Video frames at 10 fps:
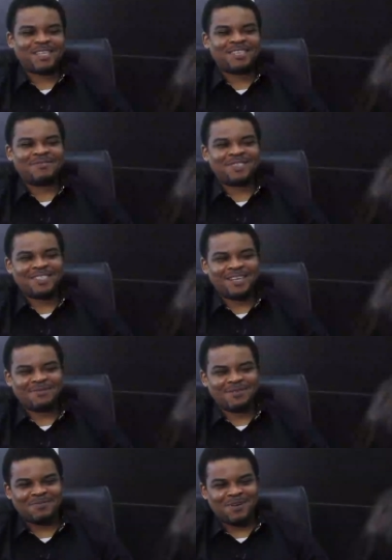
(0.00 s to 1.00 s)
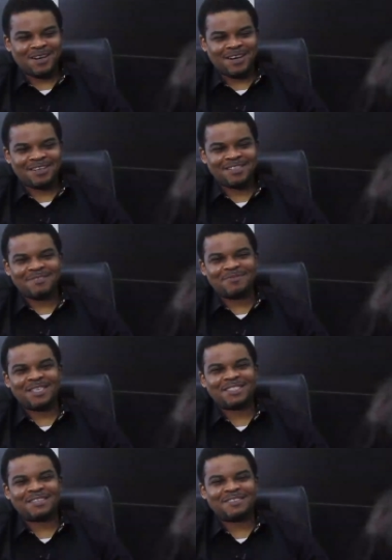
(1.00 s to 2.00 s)
name is Nnamdi Opara. I'm the
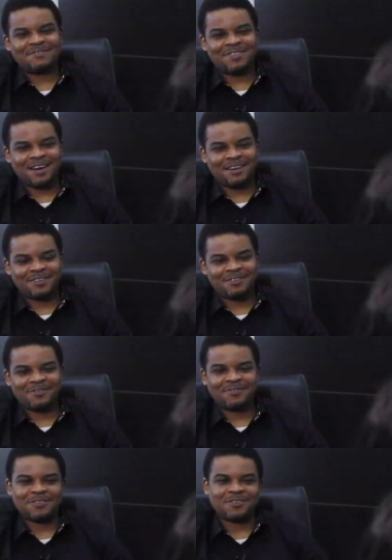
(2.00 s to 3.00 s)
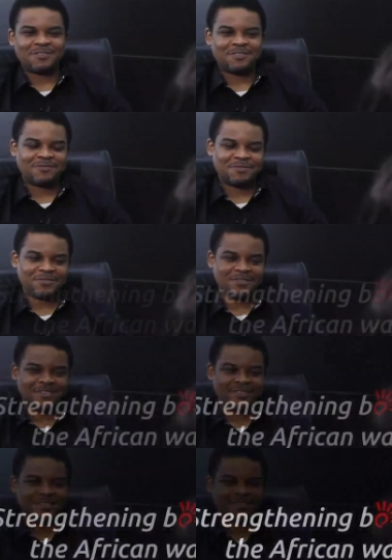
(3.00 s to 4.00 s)
Executive Director for Sundry Foods.